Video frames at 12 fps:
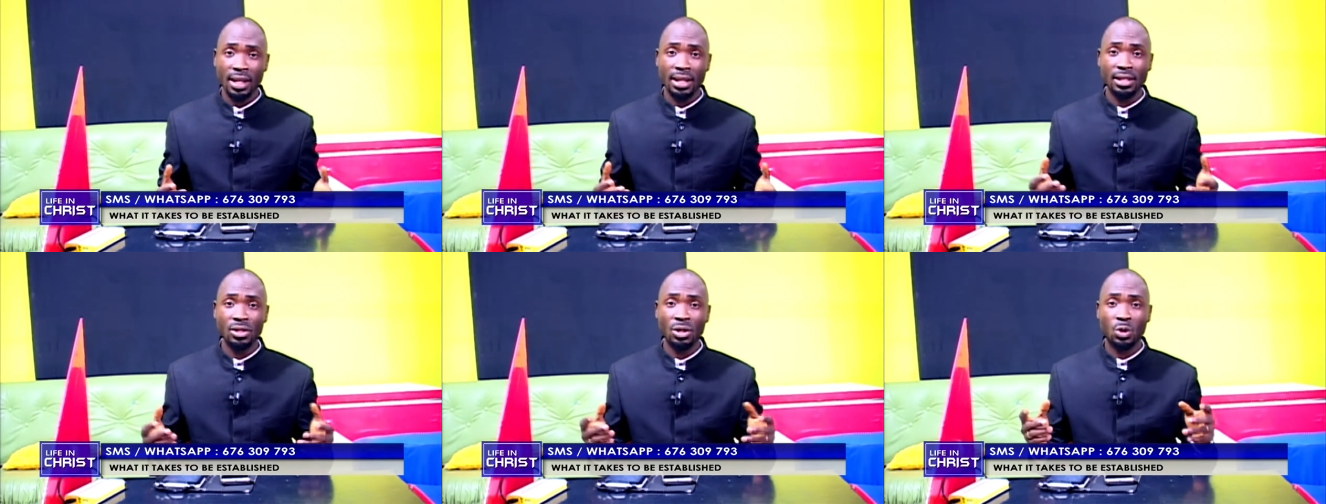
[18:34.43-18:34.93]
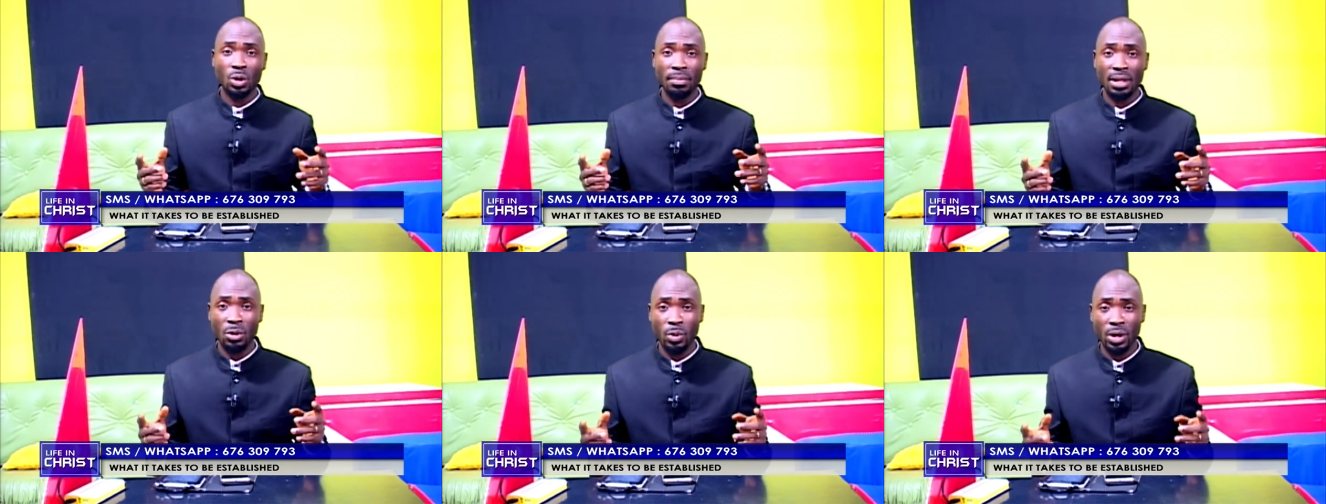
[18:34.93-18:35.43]
it is not to
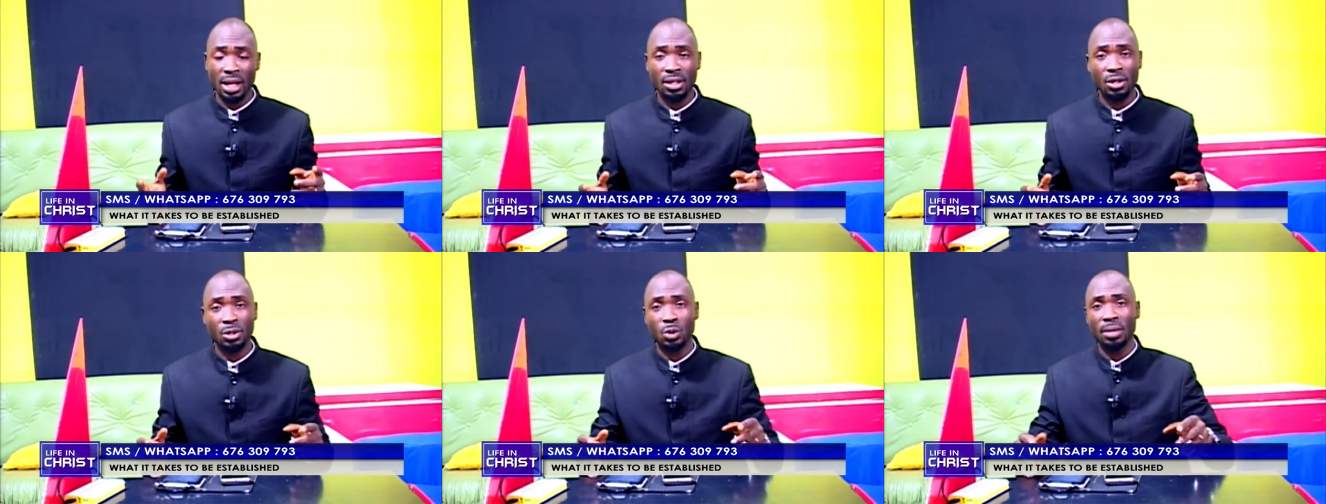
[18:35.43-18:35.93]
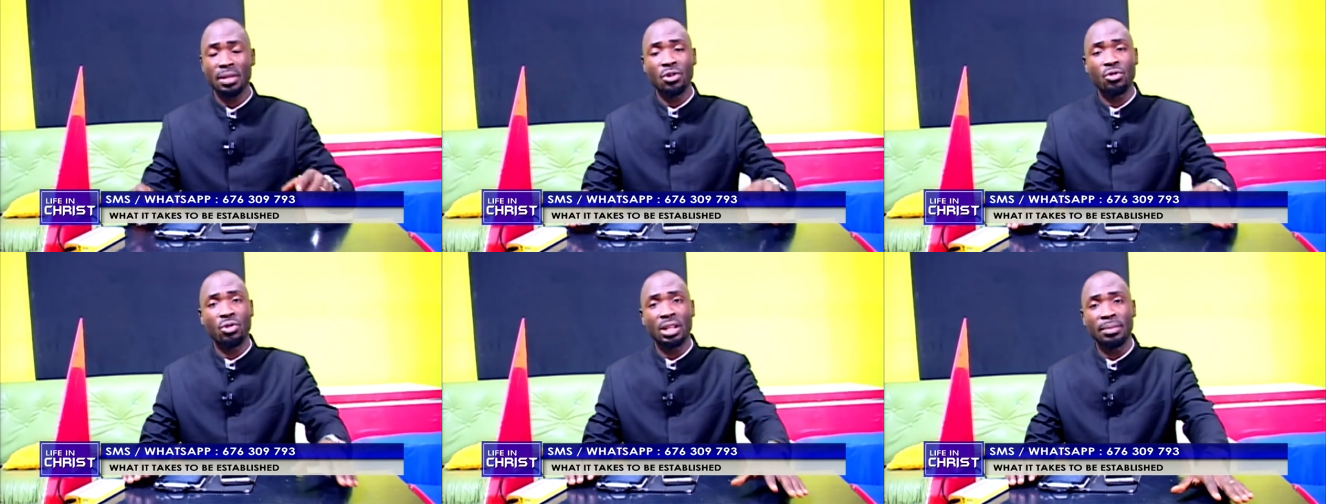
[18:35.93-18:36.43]
him that willeth, not to him
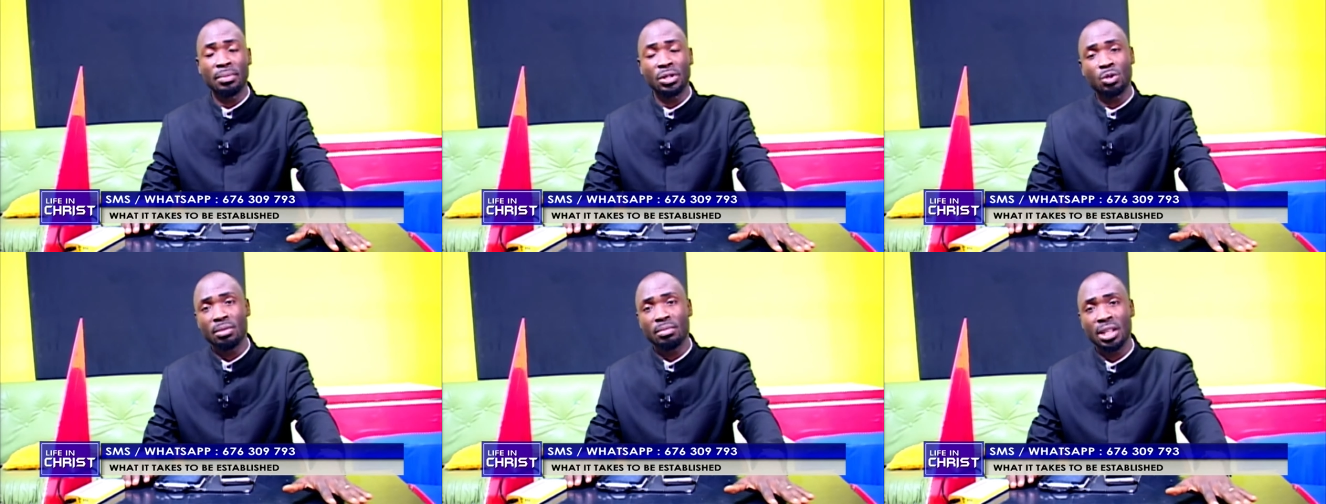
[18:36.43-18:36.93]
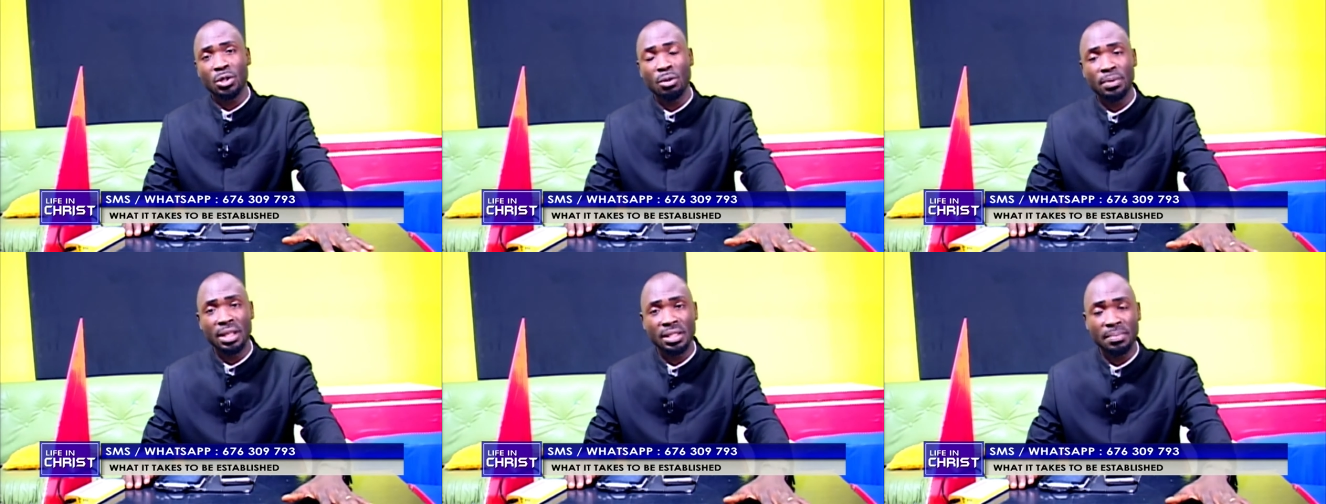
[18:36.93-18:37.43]
that runneth, but to him that
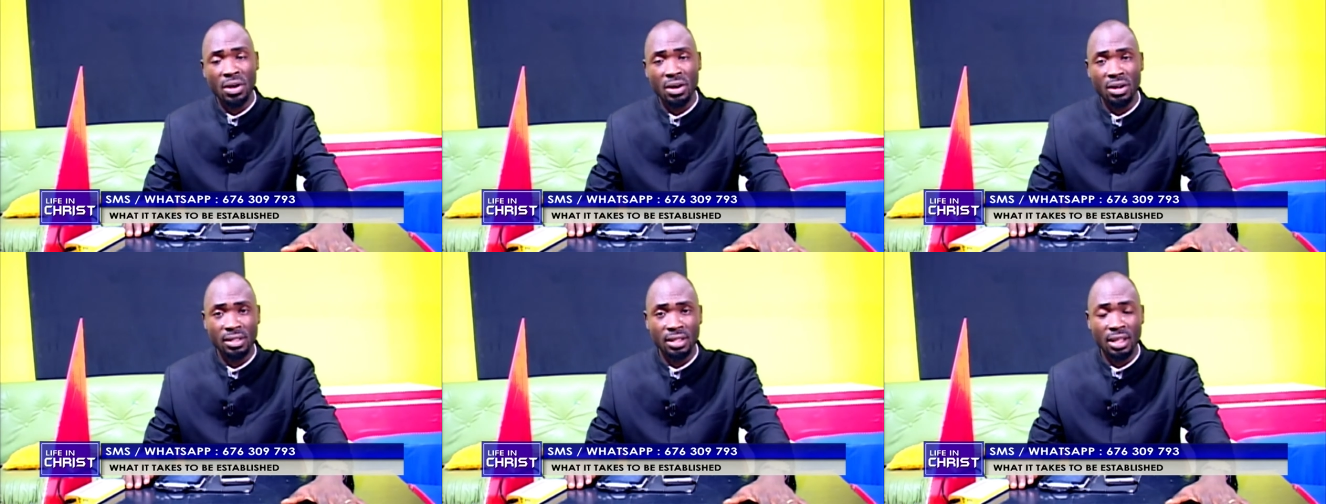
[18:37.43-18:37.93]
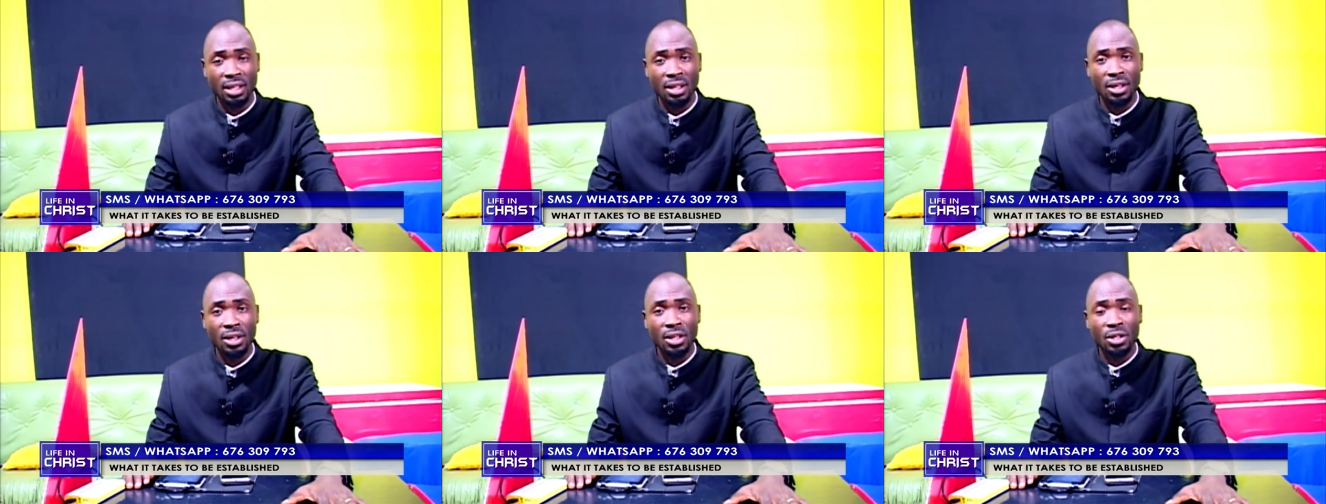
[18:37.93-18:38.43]
obtains mercy.
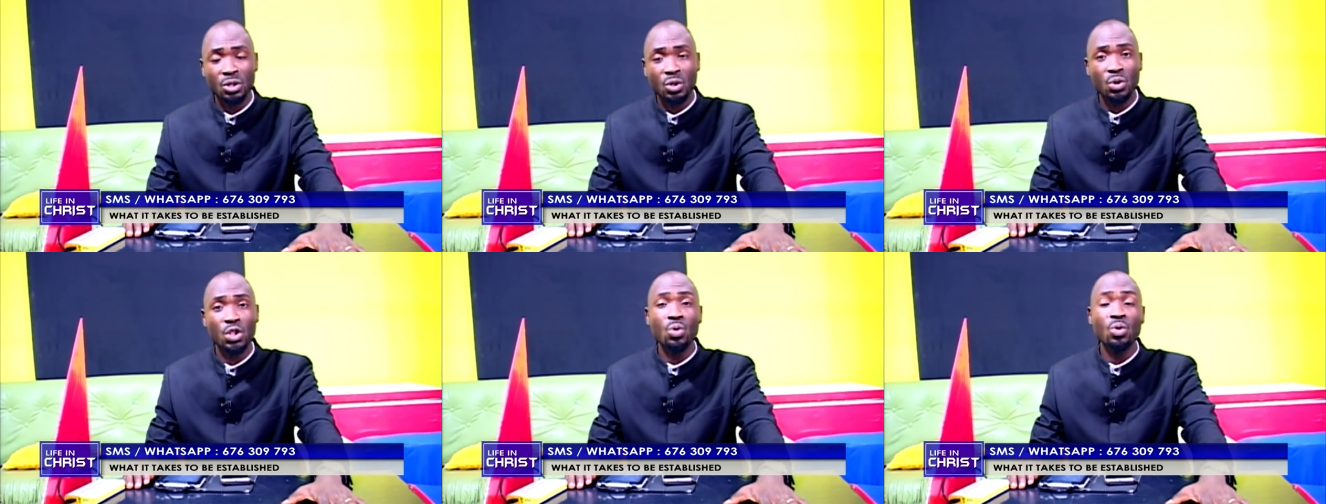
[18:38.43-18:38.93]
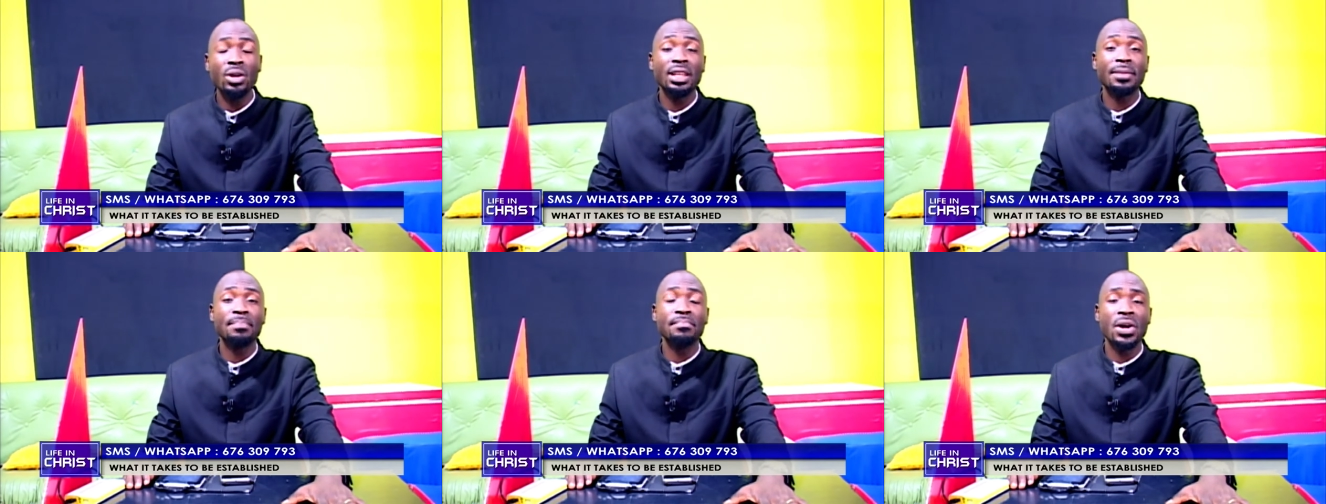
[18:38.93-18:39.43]
So you
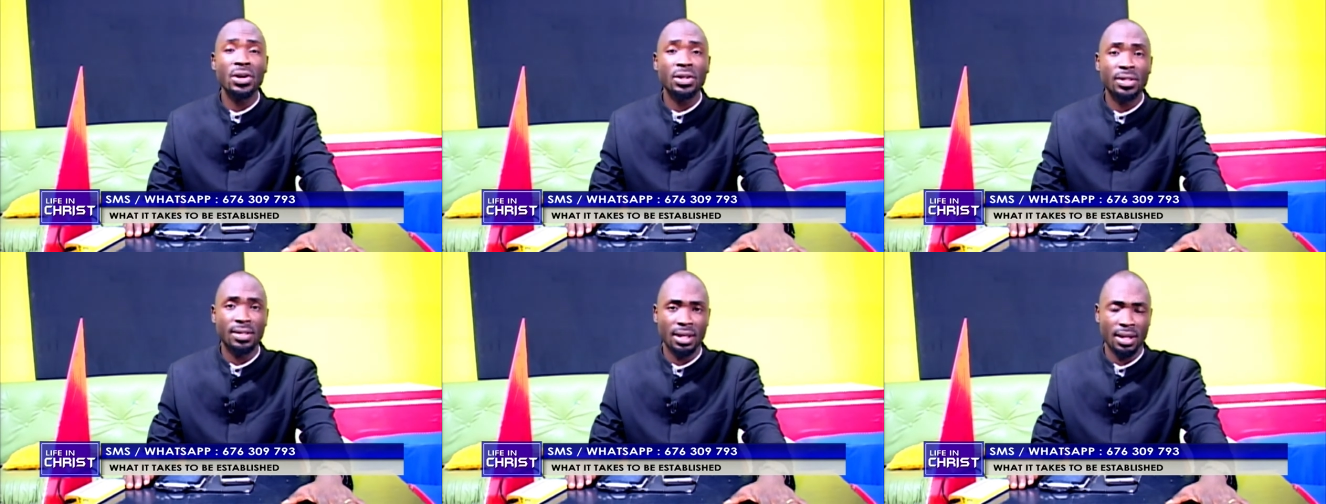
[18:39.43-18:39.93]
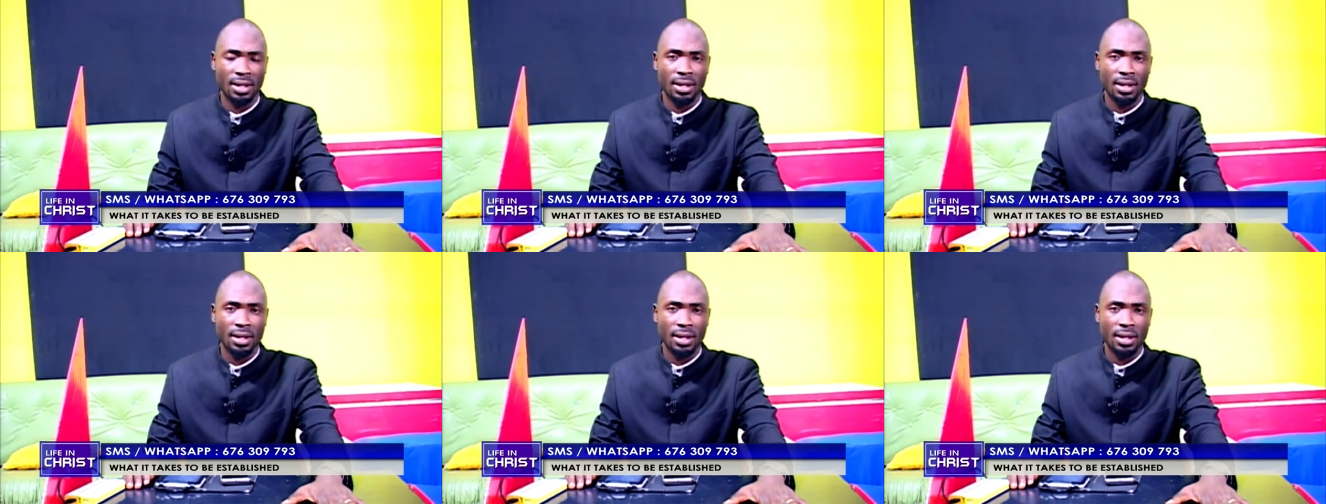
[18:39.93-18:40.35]
need mercy